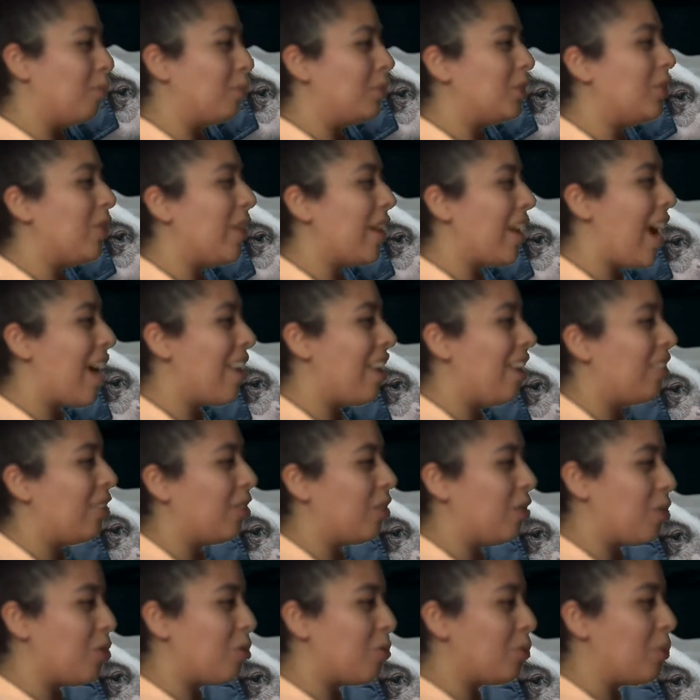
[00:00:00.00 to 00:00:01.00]
So I kind of
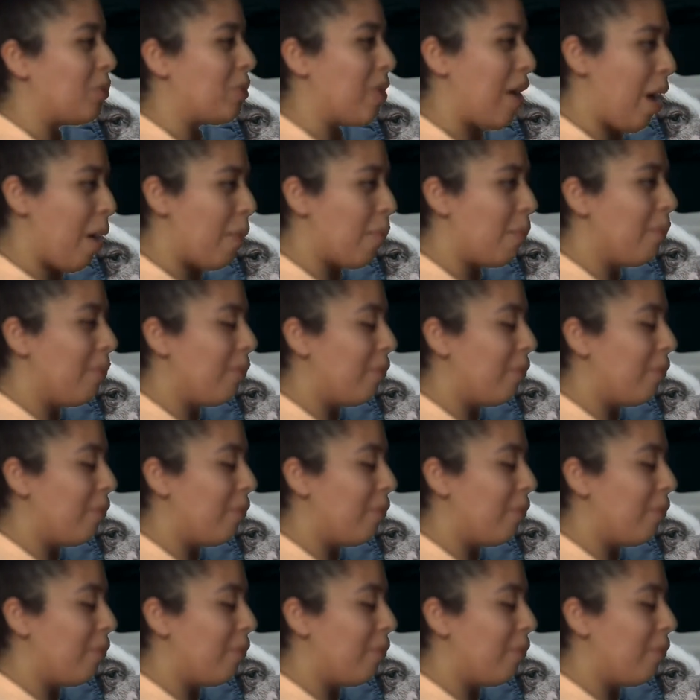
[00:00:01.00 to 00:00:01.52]
learned through them.